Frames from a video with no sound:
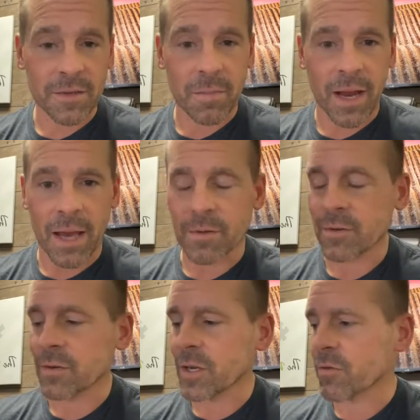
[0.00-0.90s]
It's been
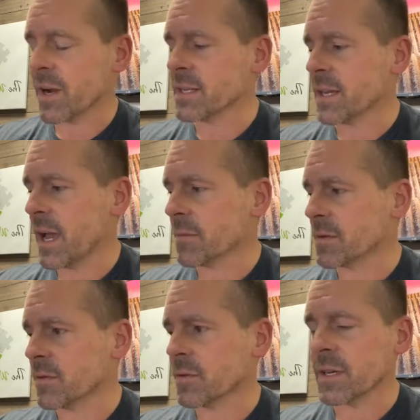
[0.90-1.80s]
absolutely crazy,
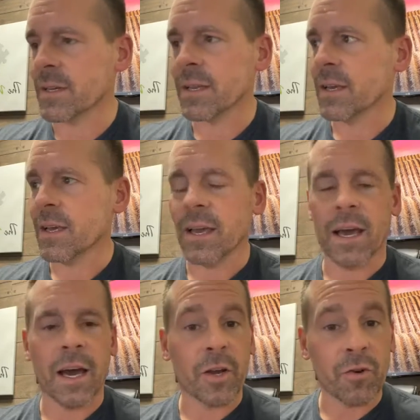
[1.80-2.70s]
absolutely
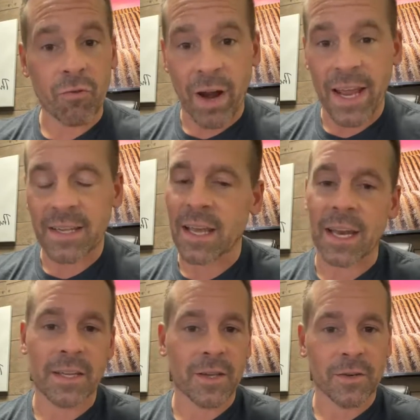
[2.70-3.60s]
great,
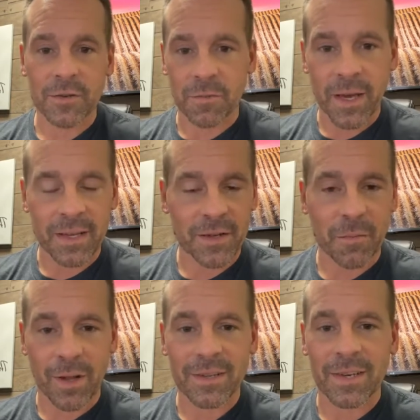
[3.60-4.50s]
and it's also been
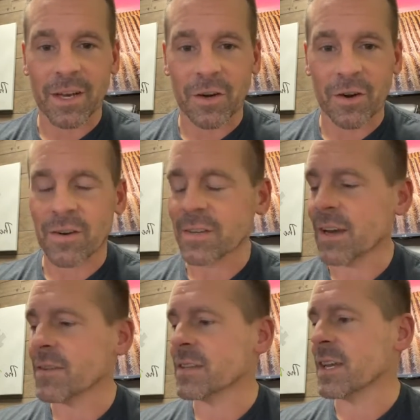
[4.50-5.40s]
a blessing and a curse,
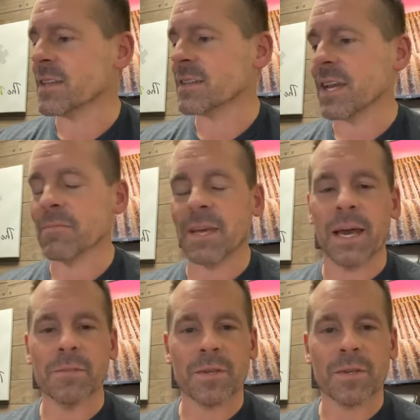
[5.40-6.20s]
obviously, at the same time.